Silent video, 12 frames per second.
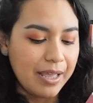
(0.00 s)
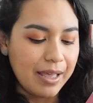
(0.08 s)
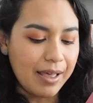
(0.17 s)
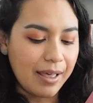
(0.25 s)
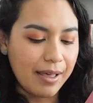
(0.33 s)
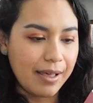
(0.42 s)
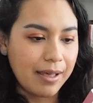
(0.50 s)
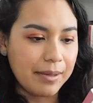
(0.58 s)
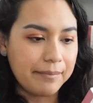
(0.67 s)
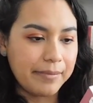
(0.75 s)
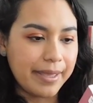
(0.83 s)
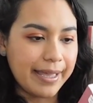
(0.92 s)

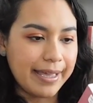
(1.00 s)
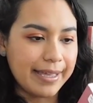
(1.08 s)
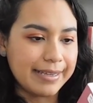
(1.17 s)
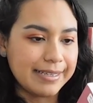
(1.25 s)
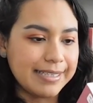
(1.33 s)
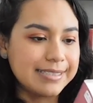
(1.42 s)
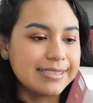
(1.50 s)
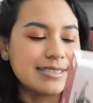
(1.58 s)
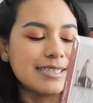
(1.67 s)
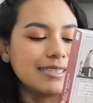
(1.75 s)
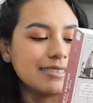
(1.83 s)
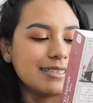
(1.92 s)
And it's
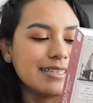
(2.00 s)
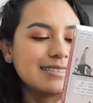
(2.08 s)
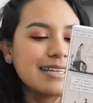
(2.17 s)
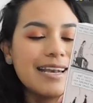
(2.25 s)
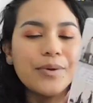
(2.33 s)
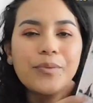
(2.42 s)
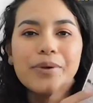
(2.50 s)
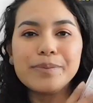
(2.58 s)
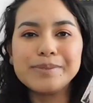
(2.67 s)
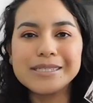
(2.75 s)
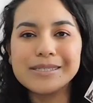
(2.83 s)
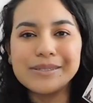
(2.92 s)
kind of
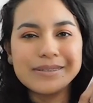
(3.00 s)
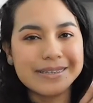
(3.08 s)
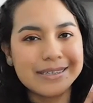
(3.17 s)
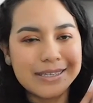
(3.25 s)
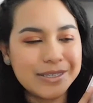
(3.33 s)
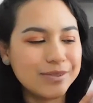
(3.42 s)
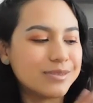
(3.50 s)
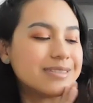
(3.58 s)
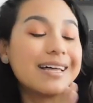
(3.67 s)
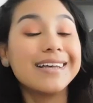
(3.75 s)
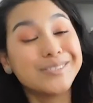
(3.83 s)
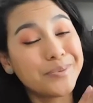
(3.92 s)
whimsical and cute.
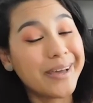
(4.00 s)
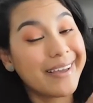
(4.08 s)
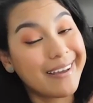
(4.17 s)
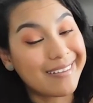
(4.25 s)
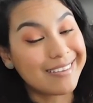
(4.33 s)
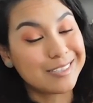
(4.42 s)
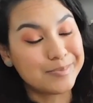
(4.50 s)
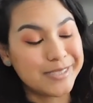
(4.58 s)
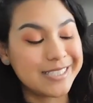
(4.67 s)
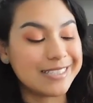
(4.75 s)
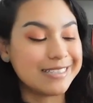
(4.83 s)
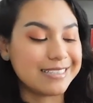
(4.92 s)
That's why I got this
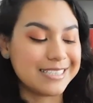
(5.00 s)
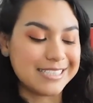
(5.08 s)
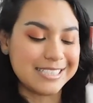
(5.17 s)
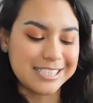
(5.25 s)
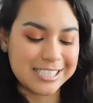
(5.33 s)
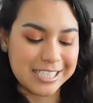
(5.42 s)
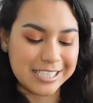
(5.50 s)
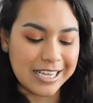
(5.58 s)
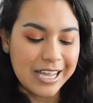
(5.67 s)
particular edition.